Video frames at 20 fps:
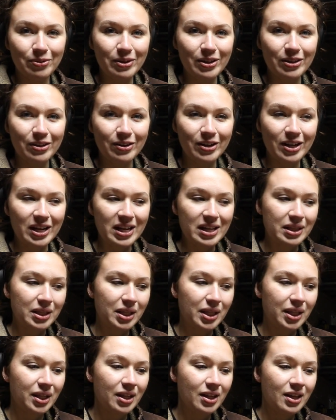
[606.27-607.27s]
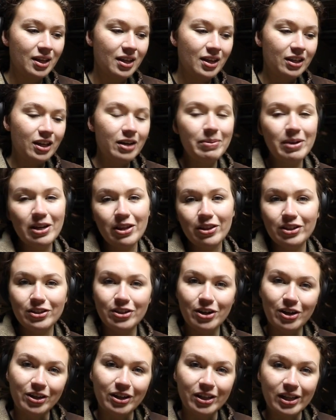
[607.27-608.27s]
whether it's gonna be on the
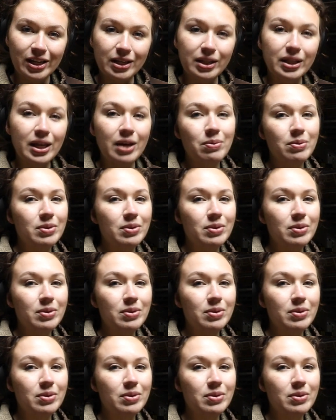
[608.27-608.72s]
dark or light side.